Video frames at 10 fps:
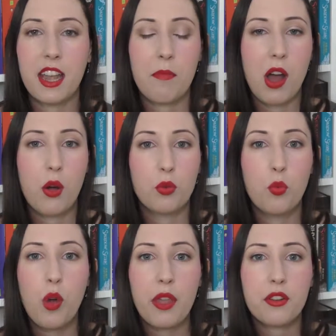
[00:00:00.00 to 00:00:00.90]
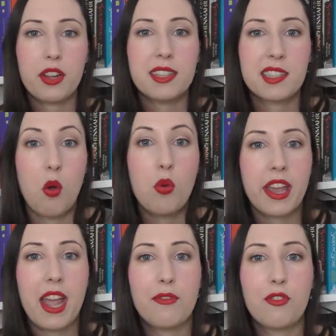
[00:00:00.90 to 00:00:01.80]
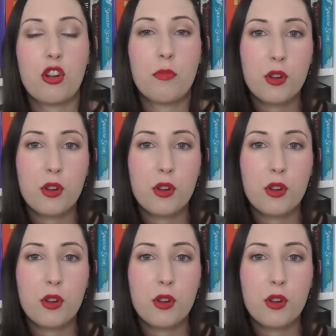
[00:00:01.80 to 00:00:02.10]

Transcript: about whether it's okay for a